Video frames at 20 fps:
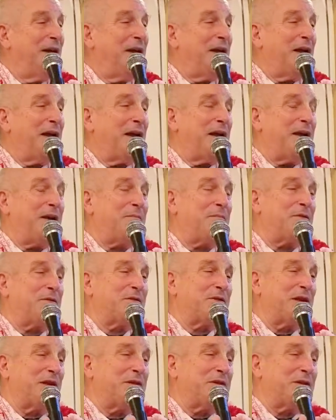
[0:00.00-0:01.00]
And he
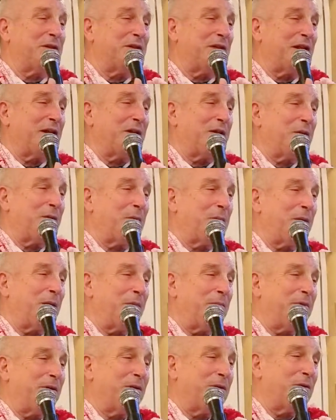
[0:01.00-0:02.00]
presented that little
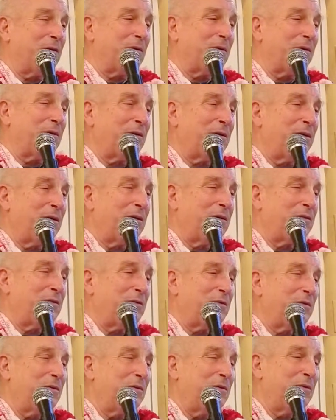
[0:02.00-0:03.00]
baby girl
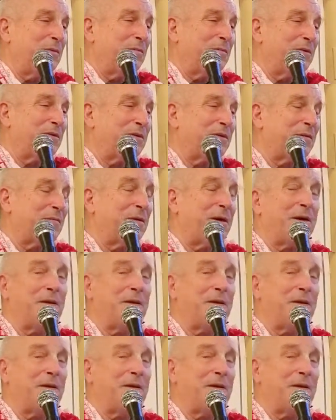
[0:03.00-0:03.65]
to Vrishabhanu.